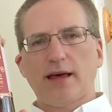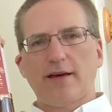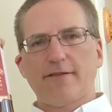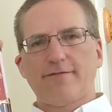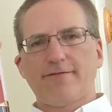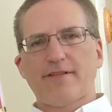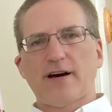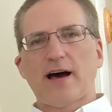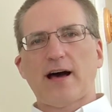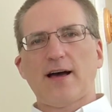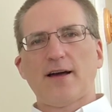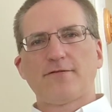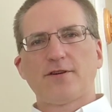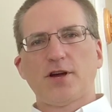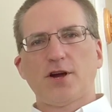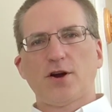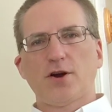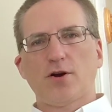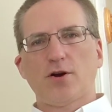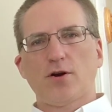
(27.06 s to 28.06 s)
a
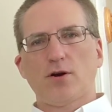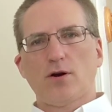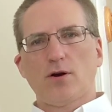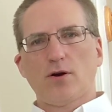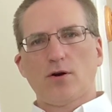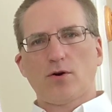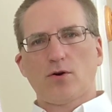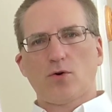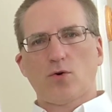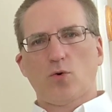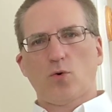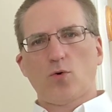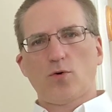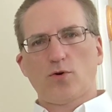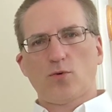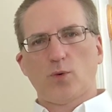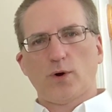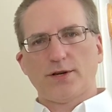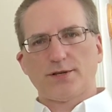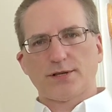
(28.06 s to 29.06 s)
five-year
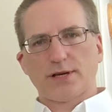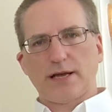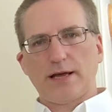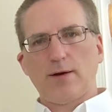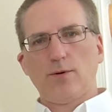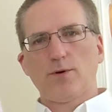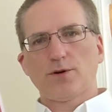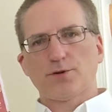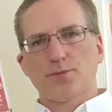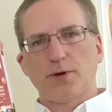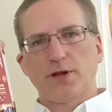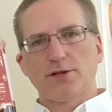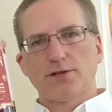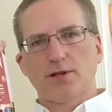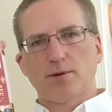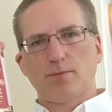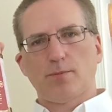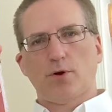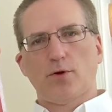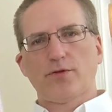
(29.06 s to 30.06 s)
corn whiskey, which means
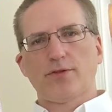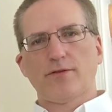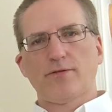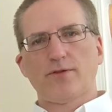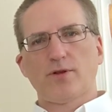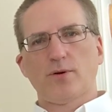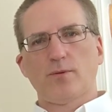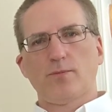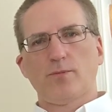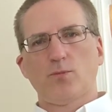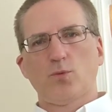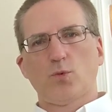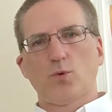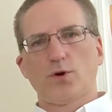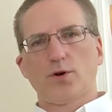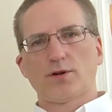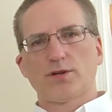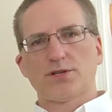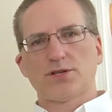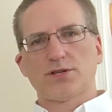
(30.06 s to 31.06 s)
that both of them
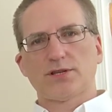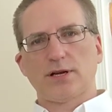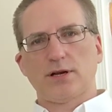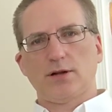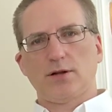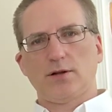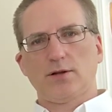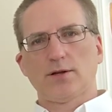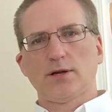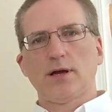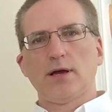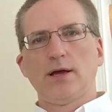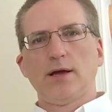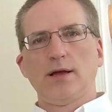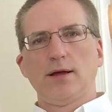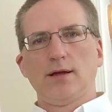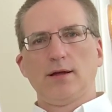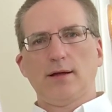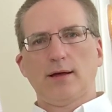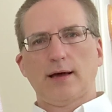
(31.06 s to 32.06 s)
were distilled
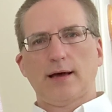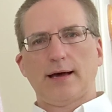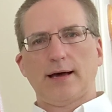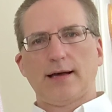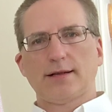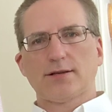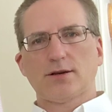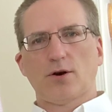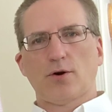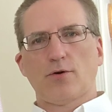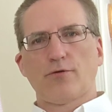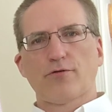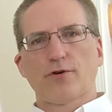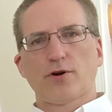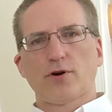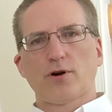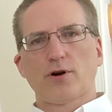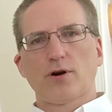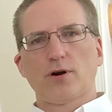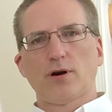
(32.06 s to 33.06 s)
at
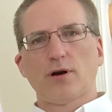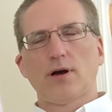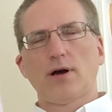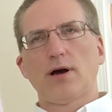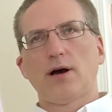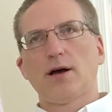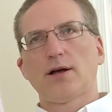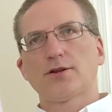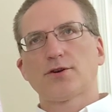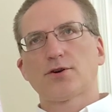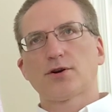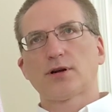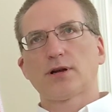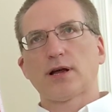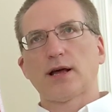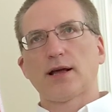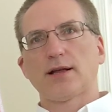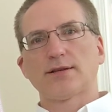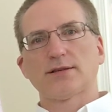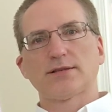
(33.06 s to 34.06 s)
over
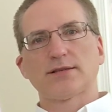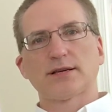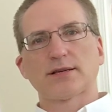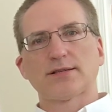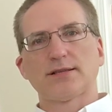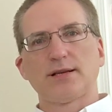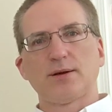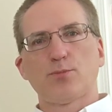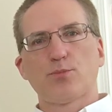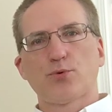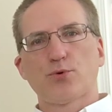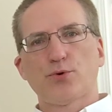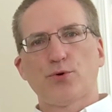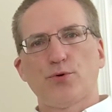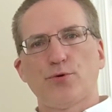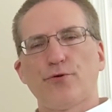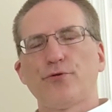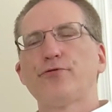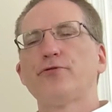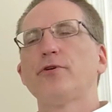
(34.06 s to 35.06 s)
160
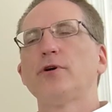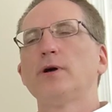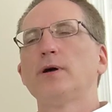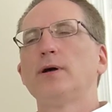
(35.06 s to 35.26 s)
proof,